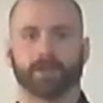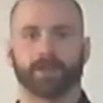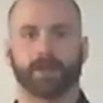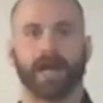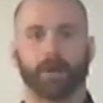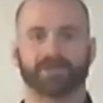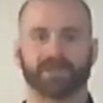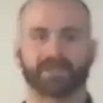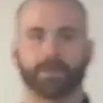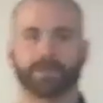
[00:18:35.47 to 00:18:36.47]
I always
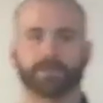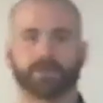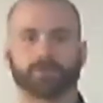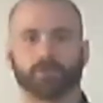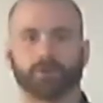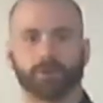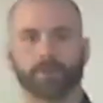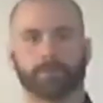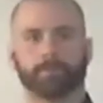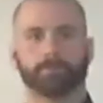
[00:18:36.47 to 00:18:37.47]
like to make it look
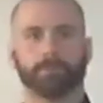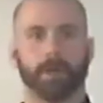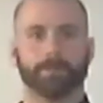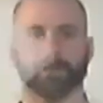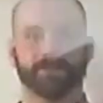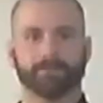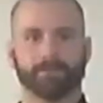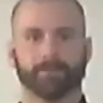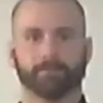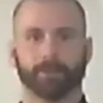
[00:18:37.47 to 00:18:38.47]
cool. Pump
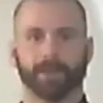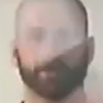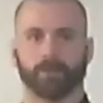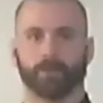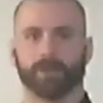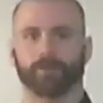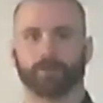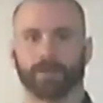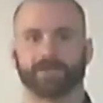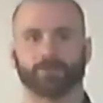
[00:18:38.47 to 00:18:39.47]
it, bring it all the way over,
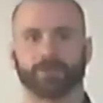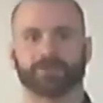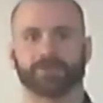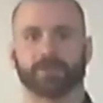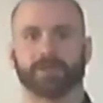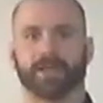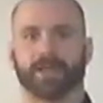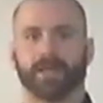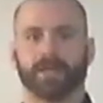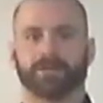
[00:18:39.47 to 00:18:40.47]
right? So what you're doing
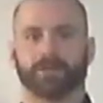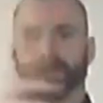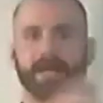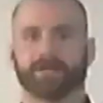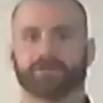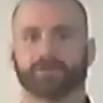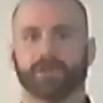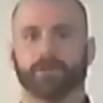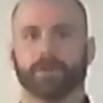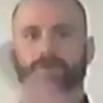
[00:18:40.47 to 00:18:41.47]
is you're
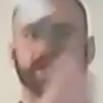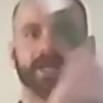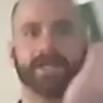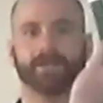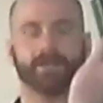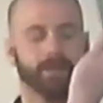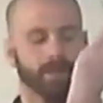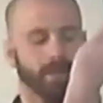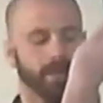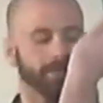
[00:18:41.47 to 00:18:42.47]
externally rotating
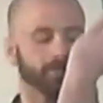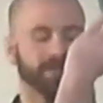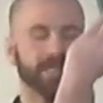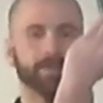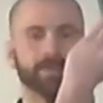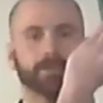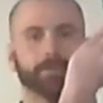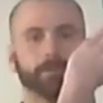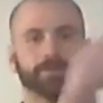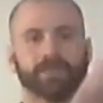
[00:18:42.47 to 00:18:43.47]
and you're keeping the
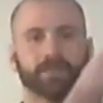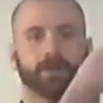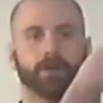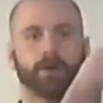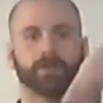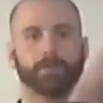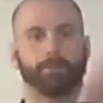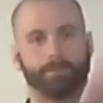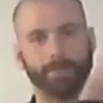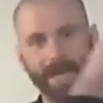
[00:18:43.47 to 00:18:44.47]
broomstick on
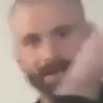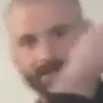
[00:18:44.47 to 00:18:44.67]
the back